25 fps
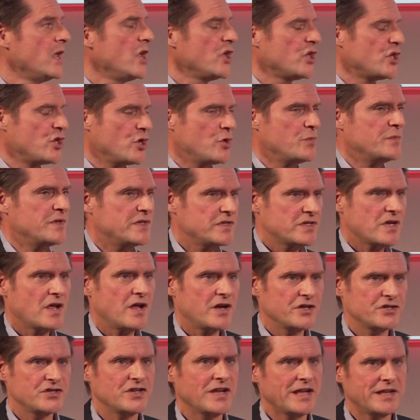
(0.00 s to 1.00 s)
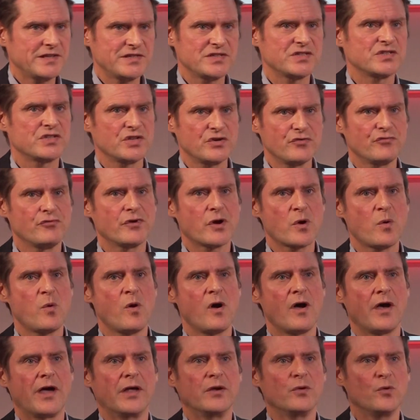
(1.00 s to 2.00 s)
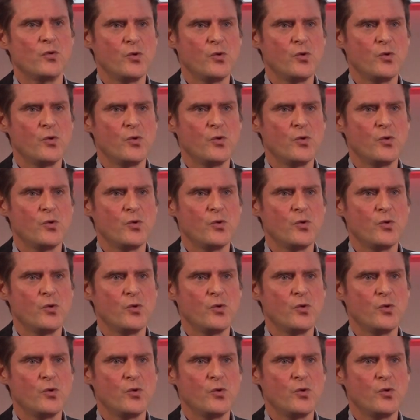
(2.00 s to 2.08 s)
Human touch is still required.